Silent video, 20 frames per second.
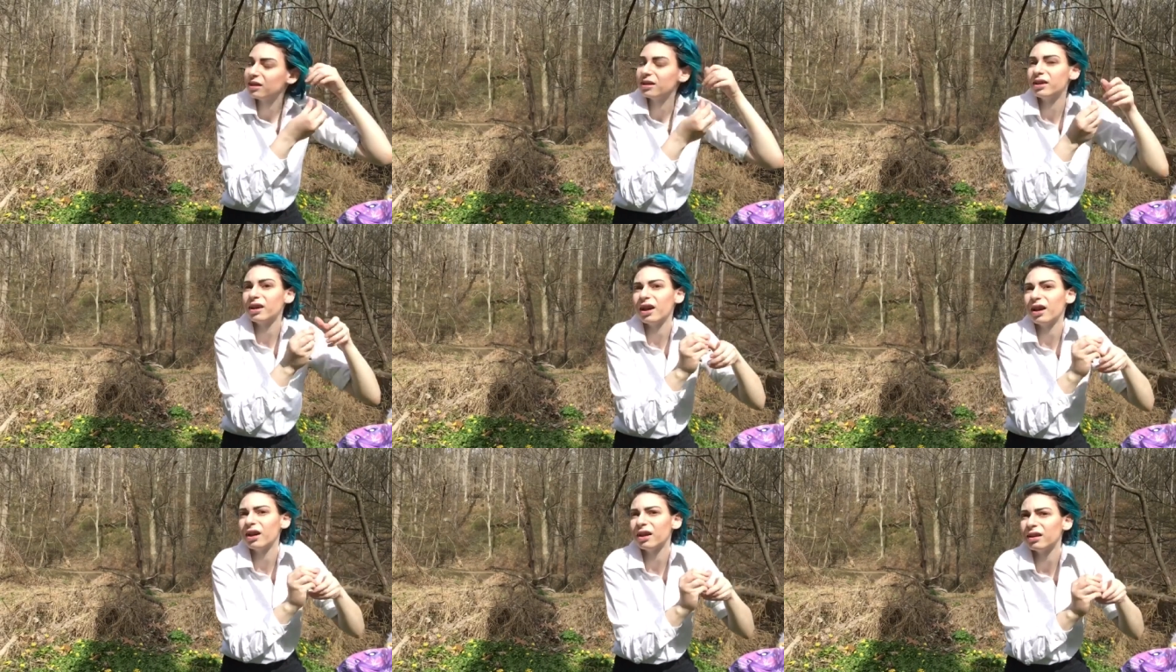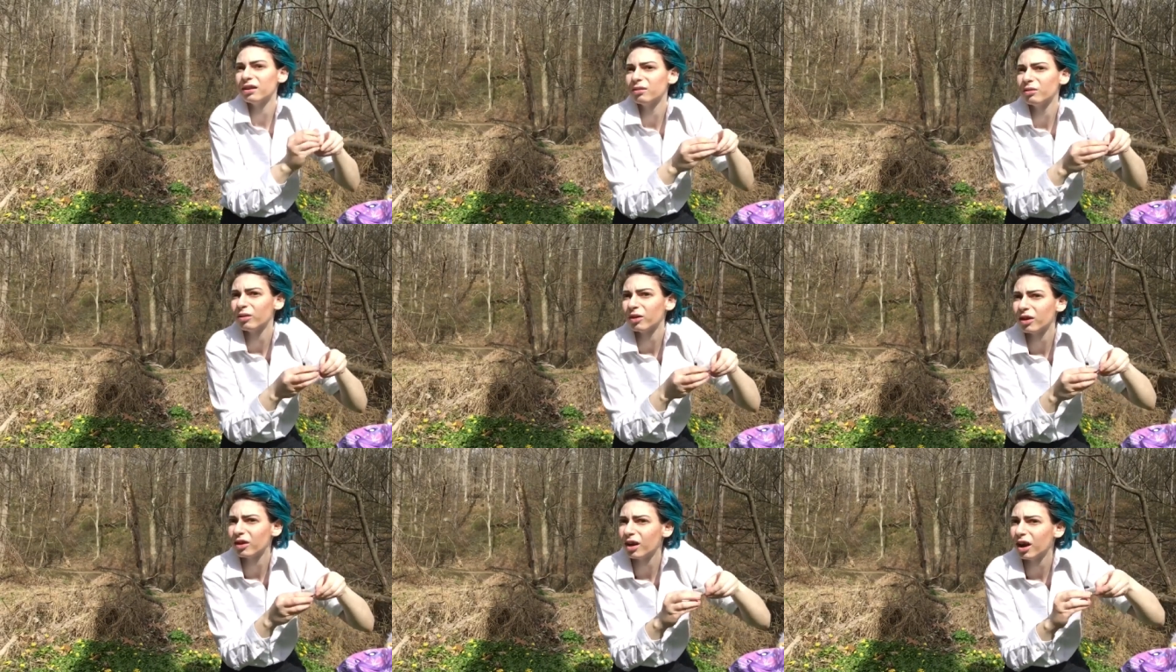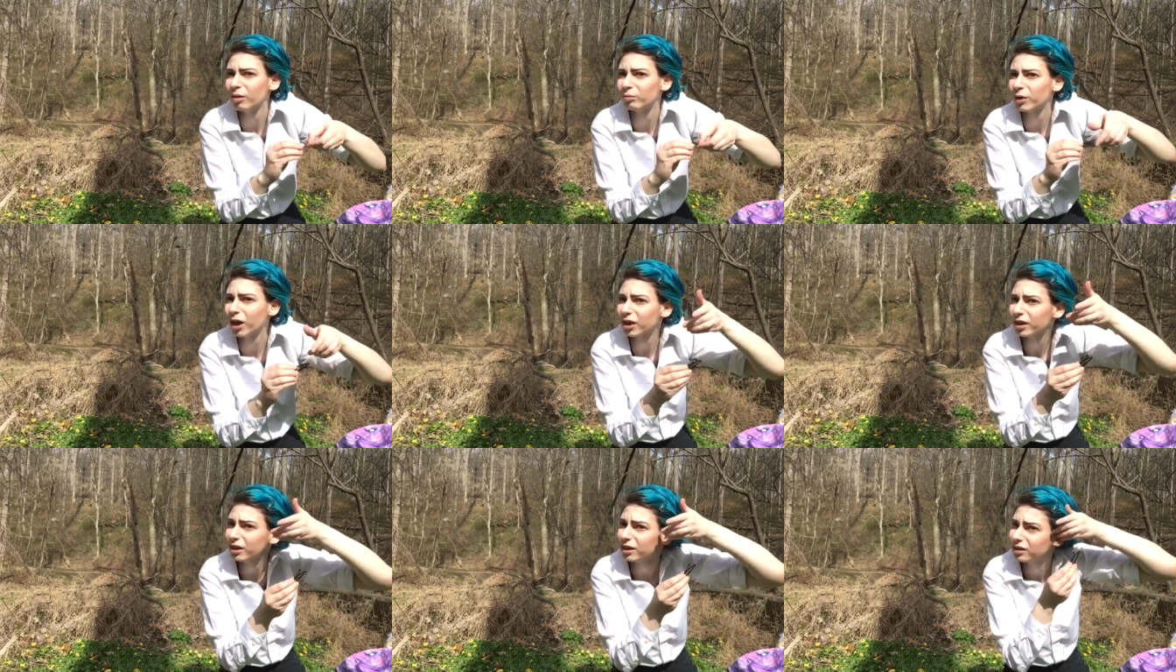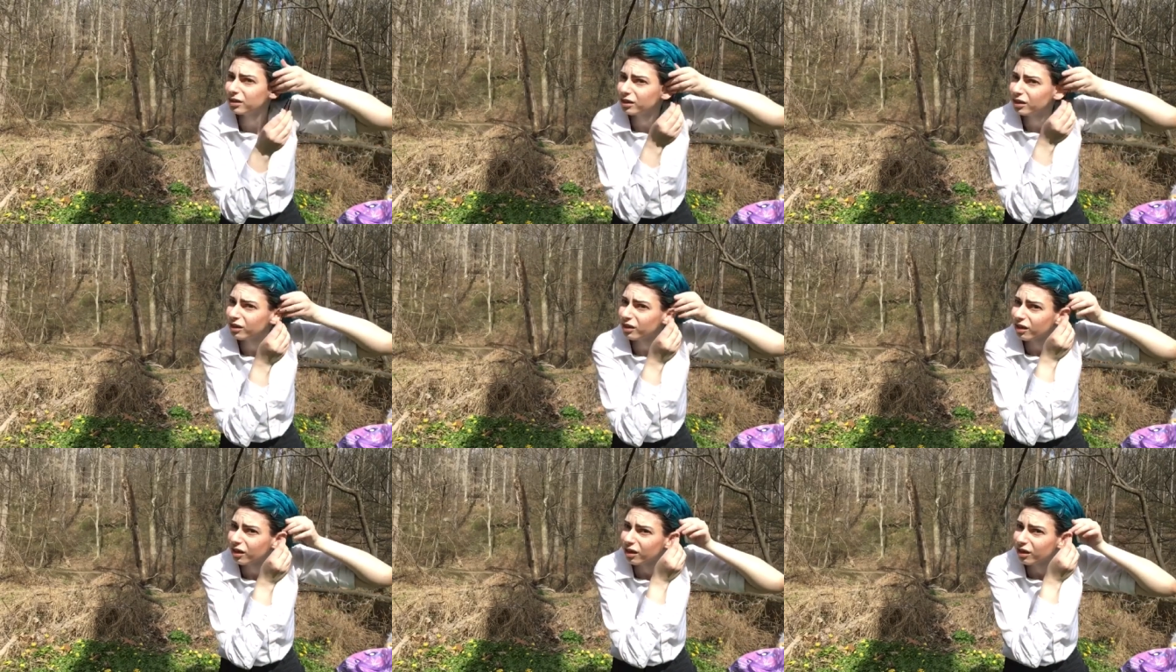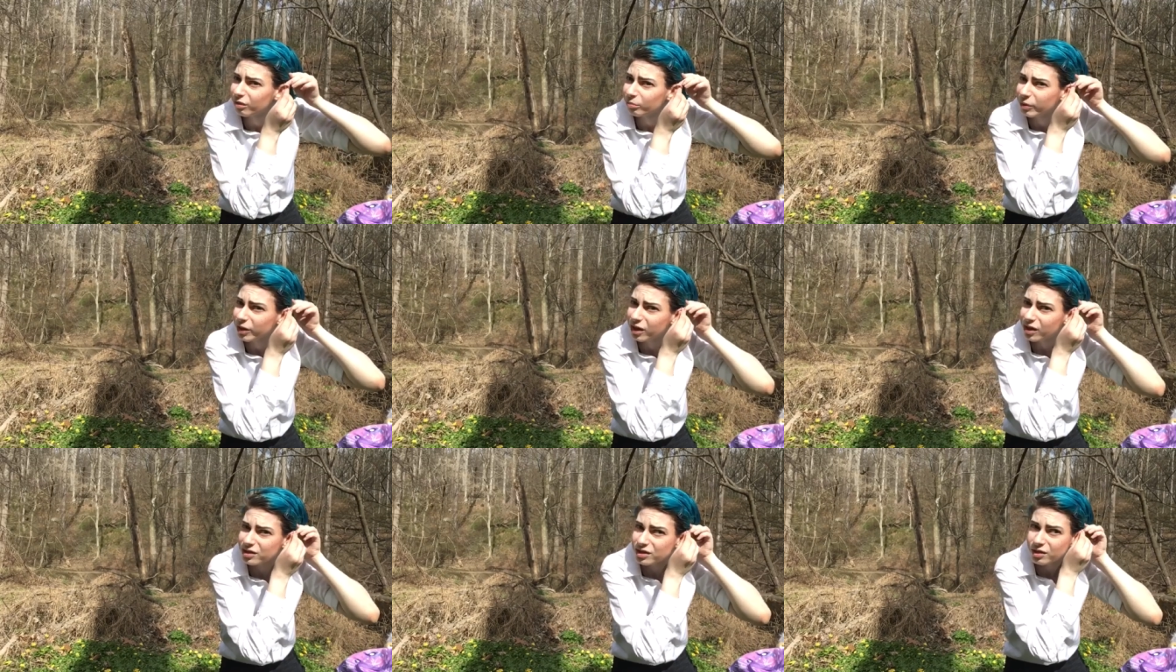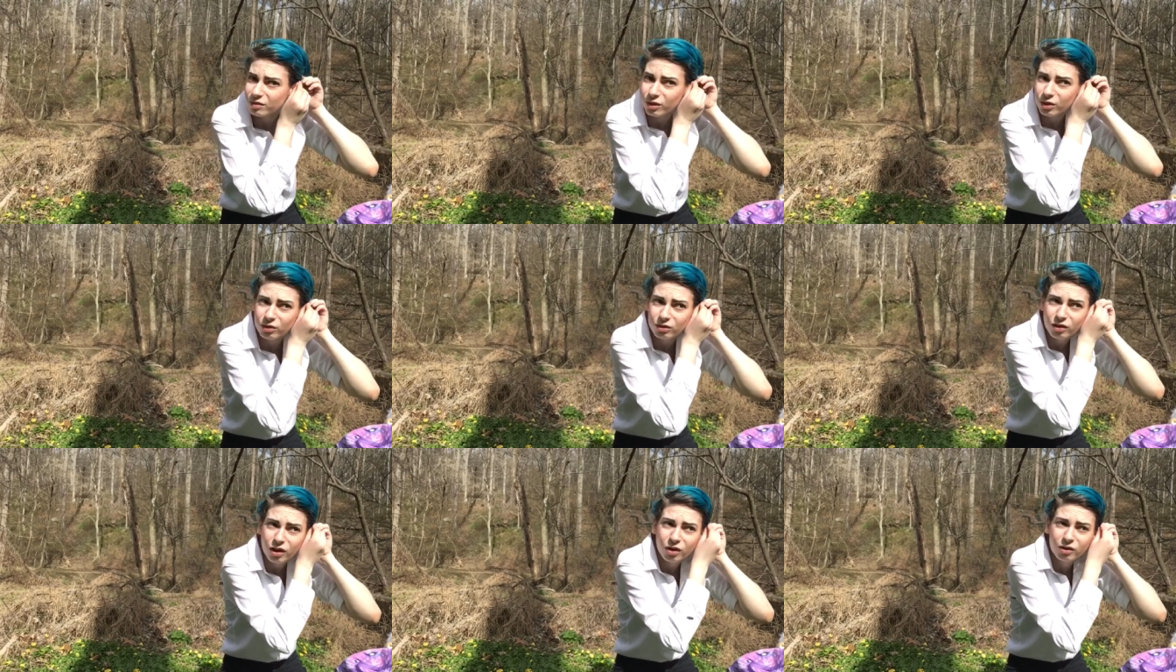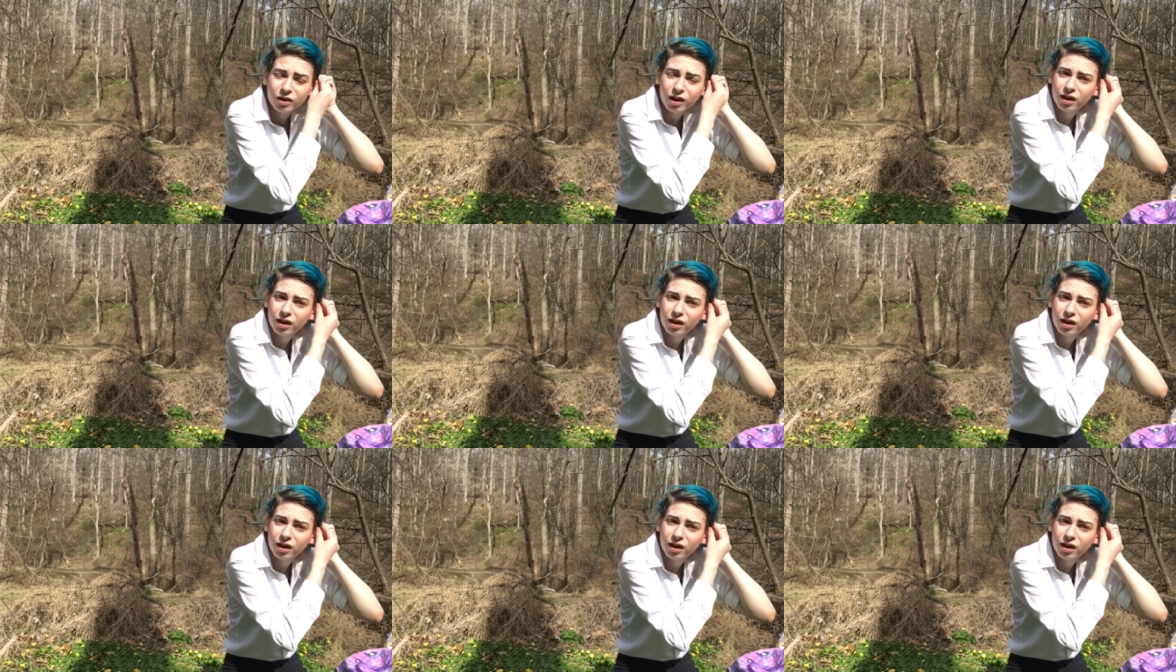Yeah, well, I'm not getting near her because of Corona.